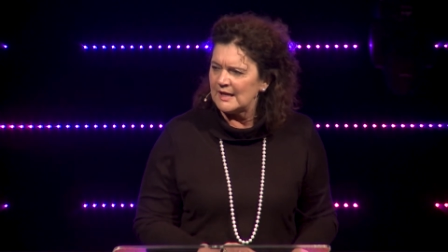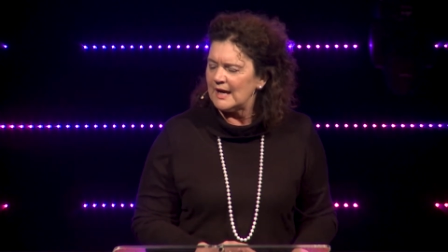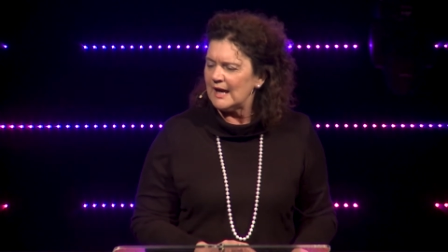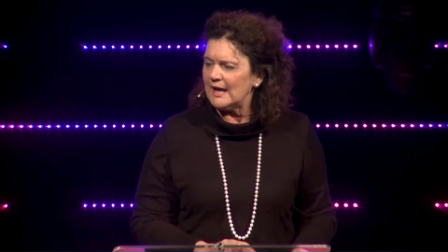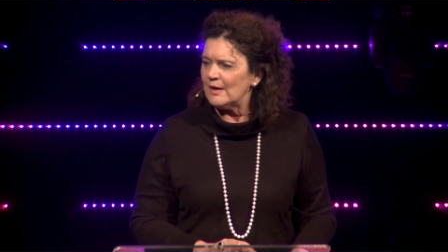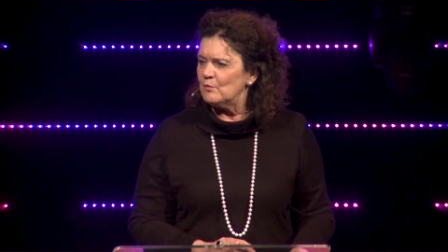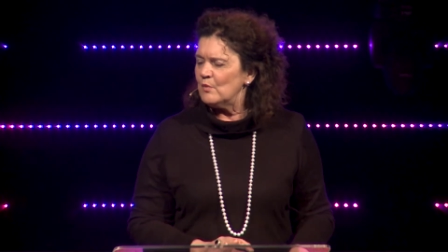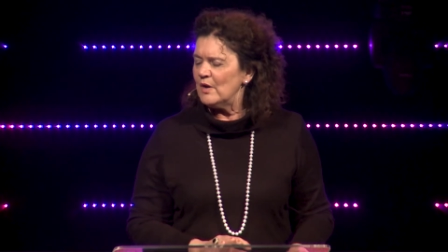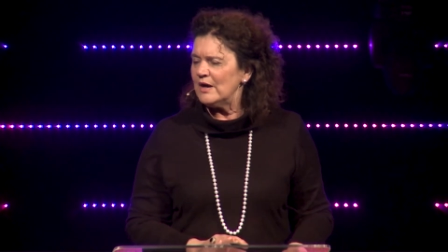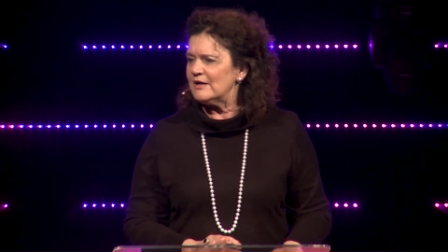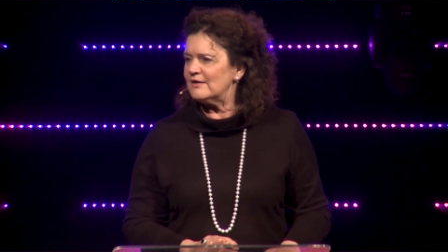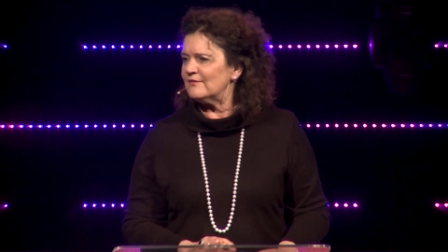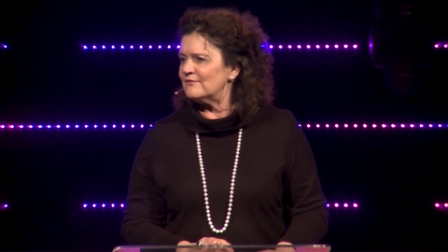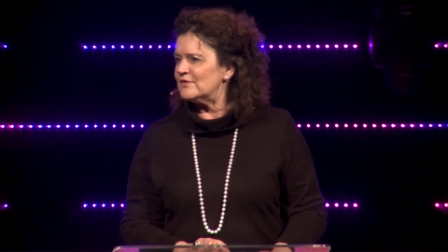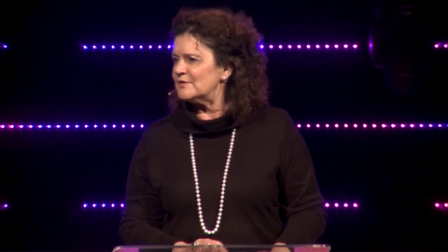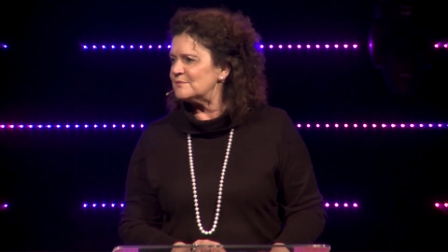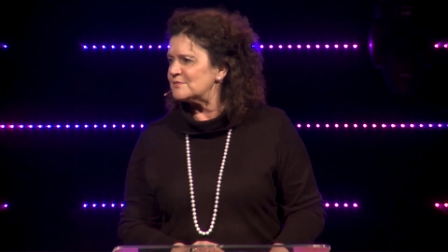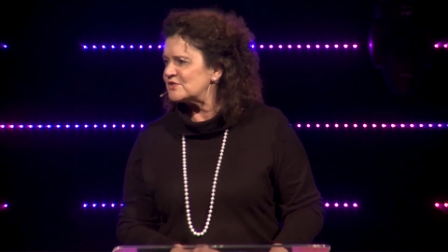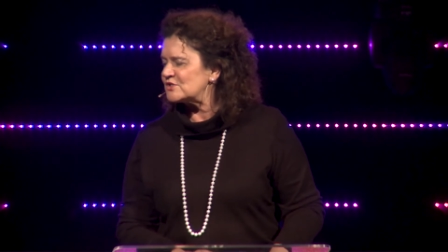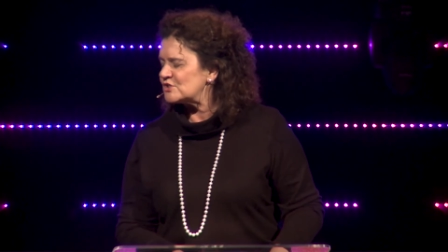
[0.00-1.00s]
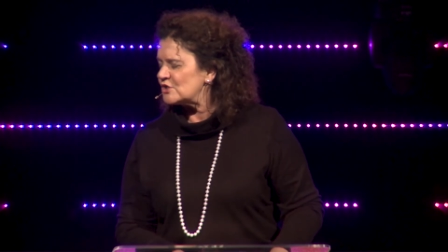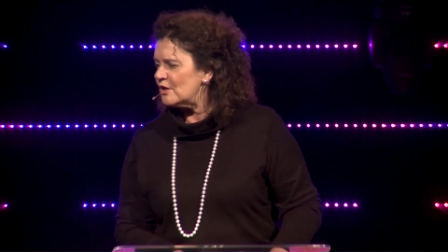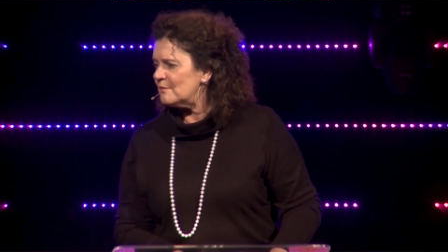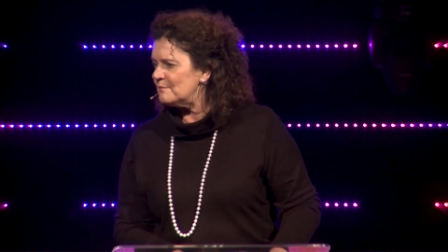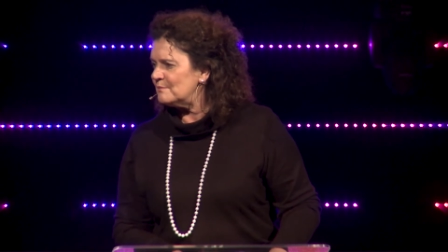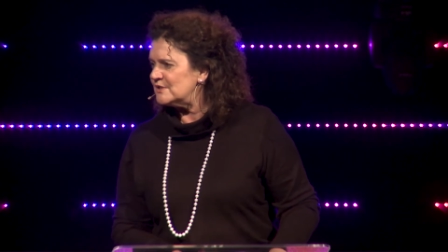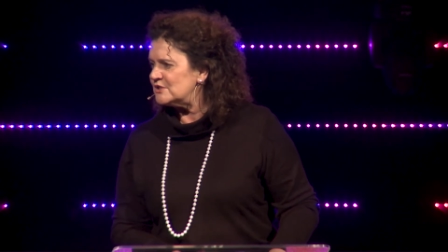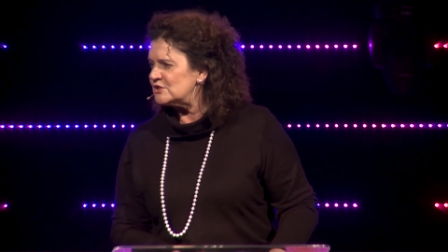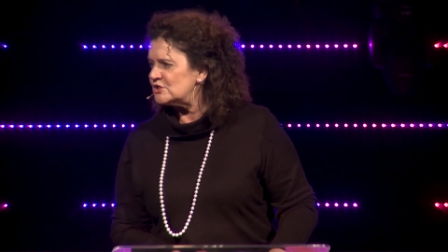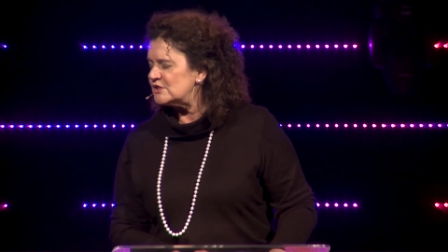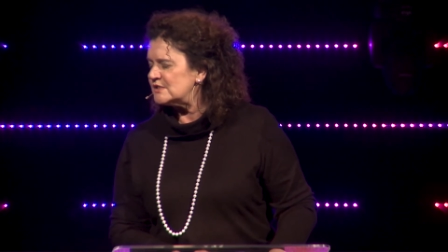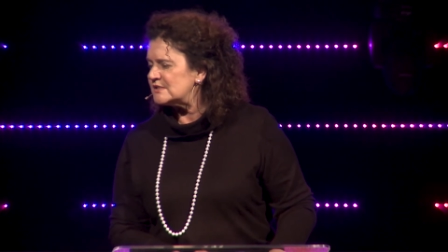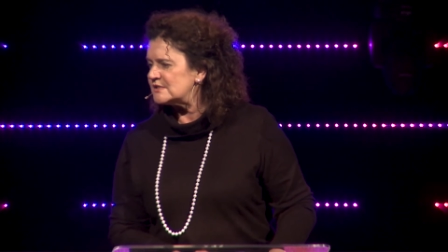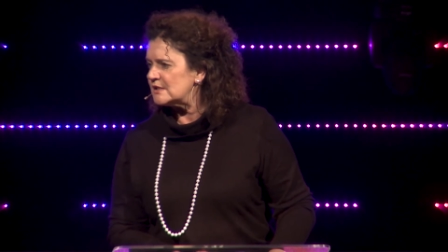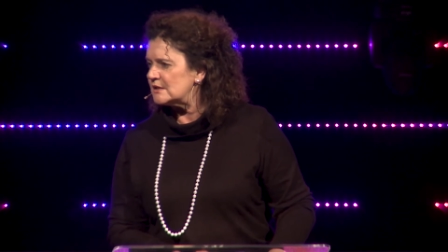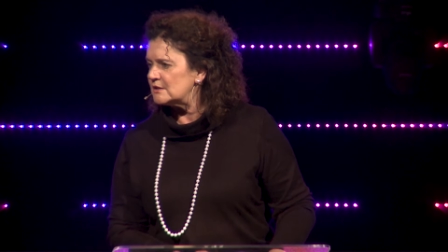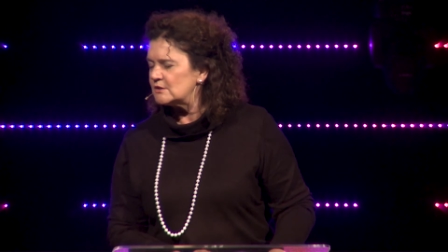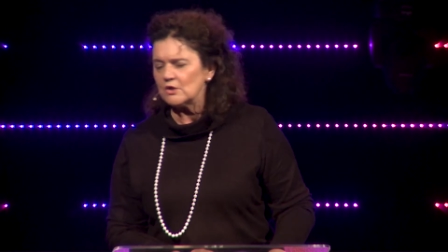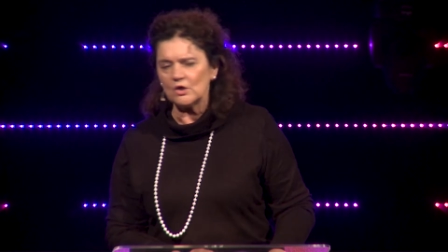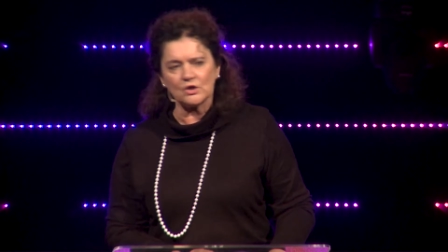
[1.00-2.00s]
And one of them stopped me. She
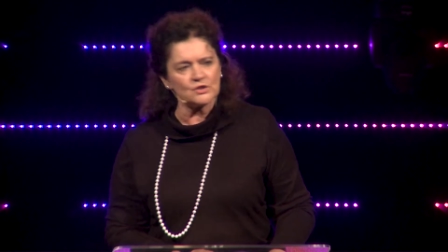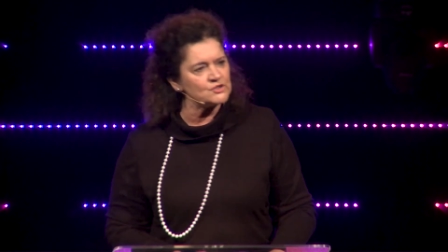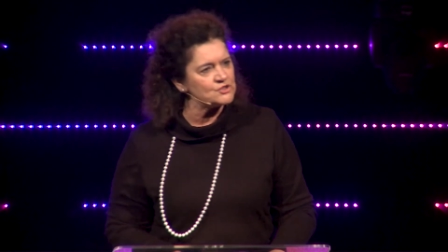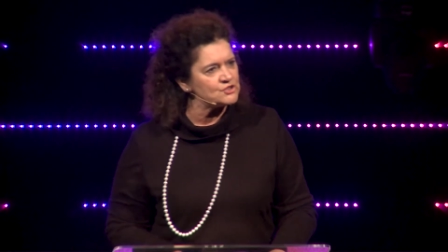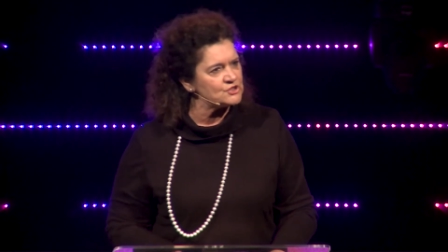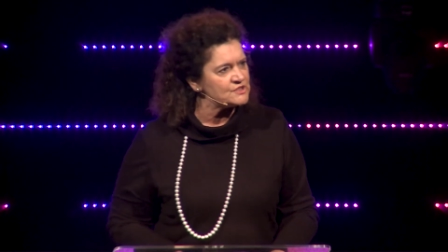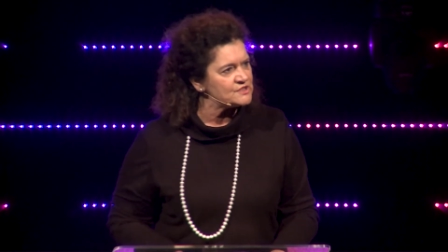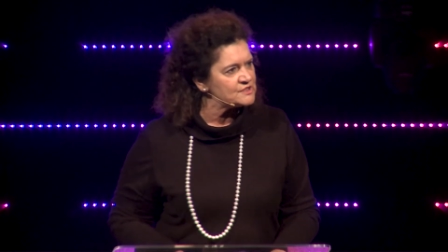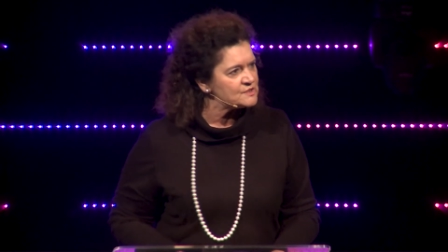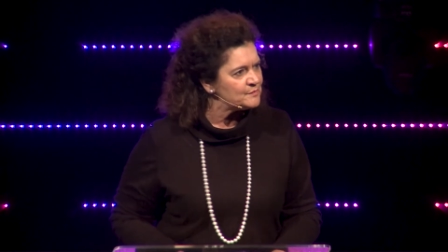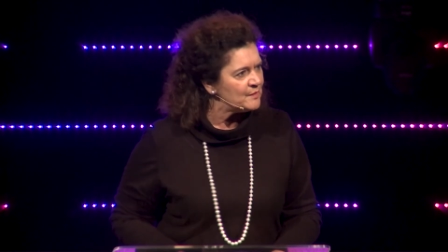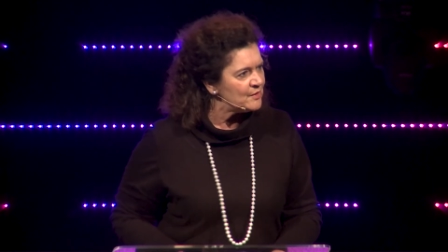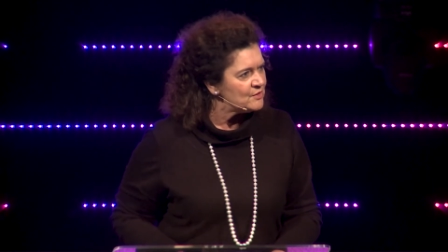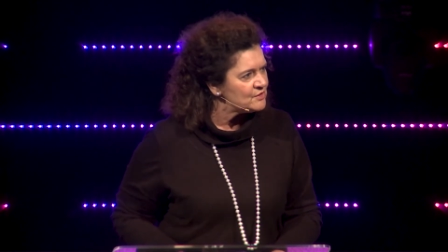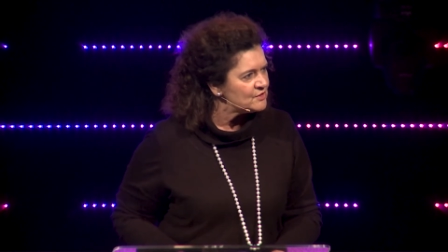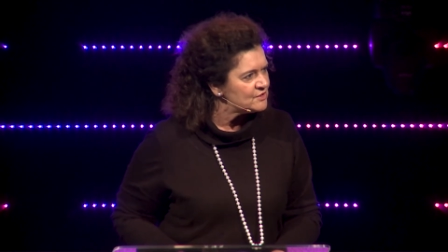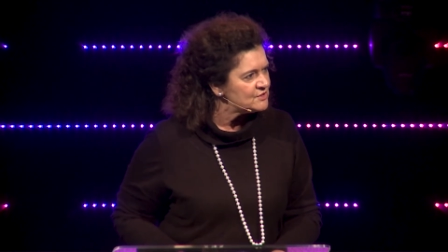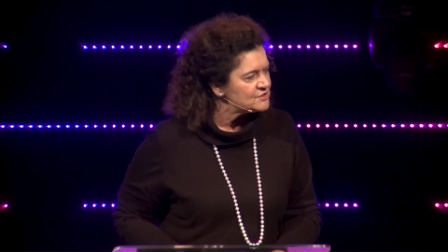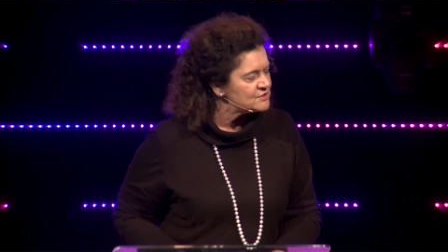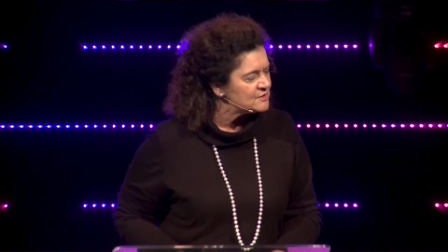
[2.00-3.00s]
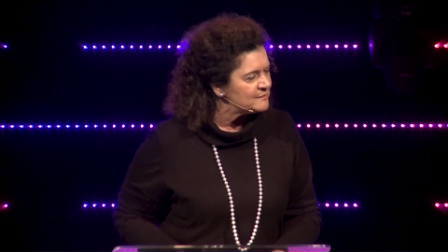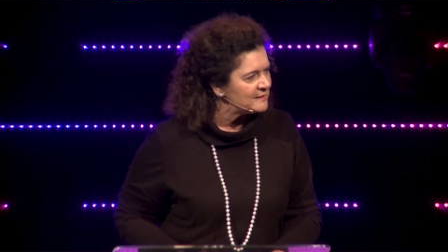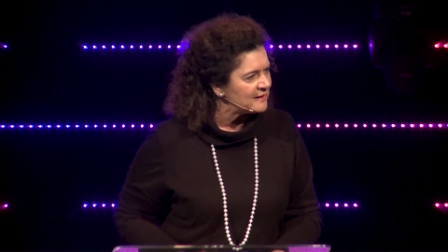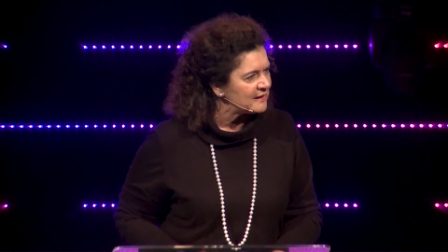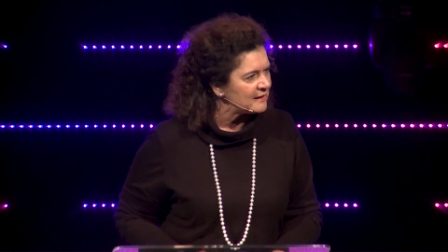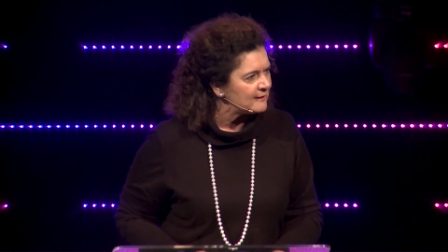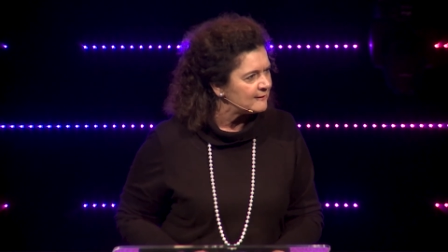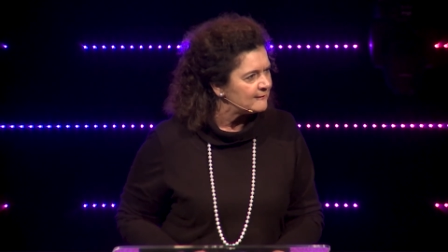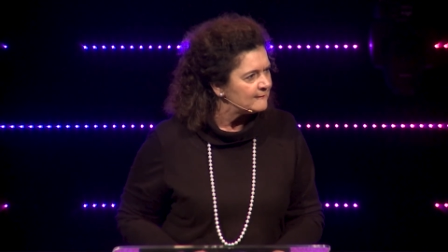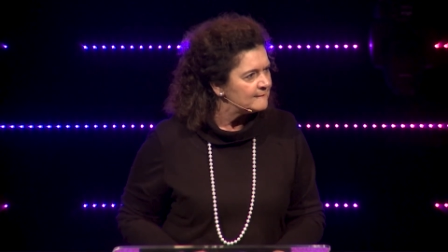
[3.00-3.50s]
said, God's just spoken to me,